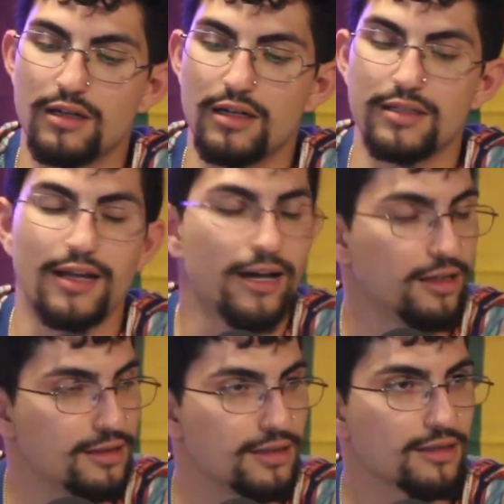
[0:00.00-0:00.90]
a
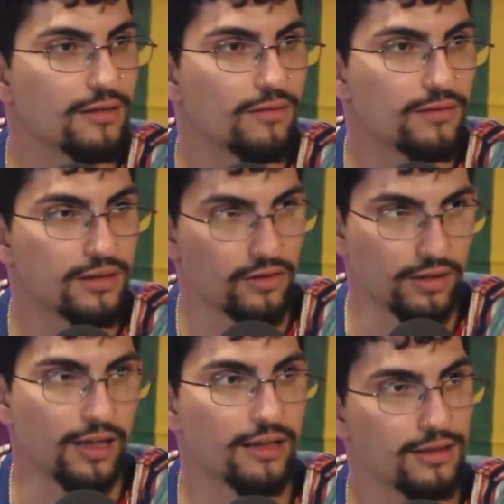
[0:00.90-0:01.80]
night
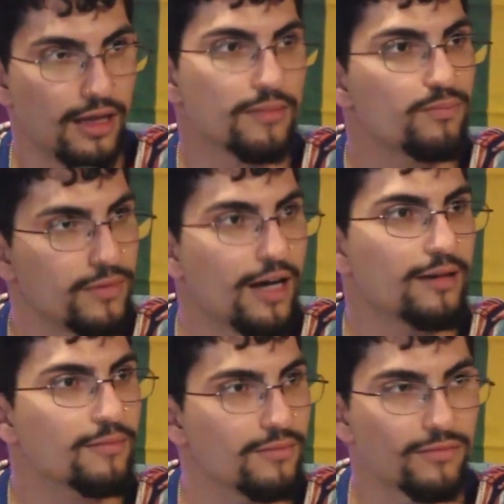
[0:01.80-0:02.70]
during
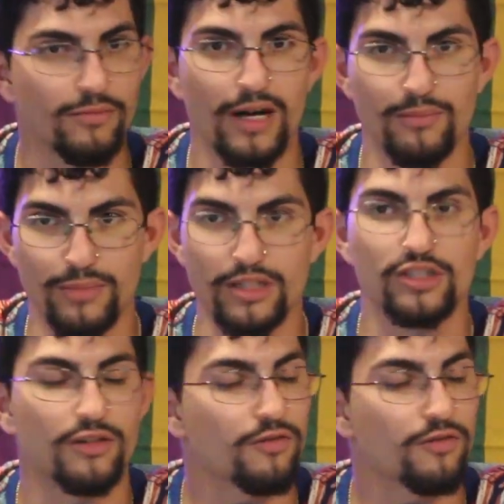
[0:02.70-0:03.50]
that my binger